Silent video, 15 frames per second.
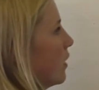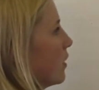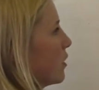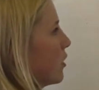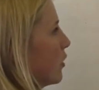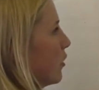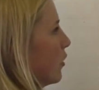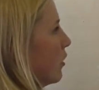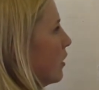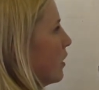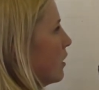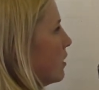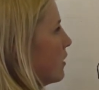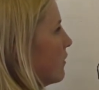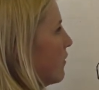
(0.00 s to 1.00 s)
So
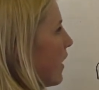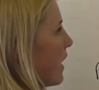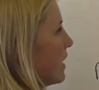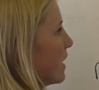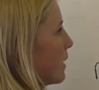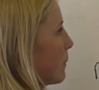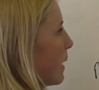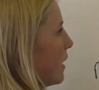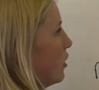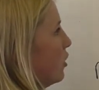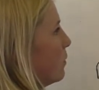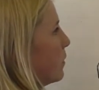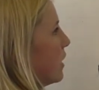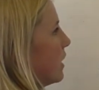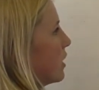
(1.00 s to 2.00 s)
dividing my
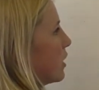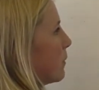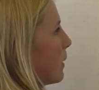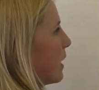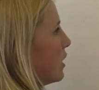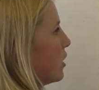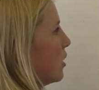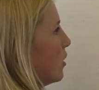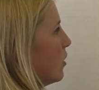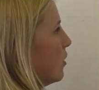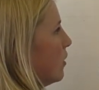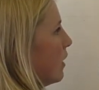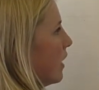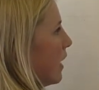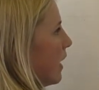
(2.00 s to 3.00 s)
numerator by
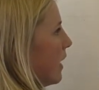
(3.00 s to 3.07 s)
2,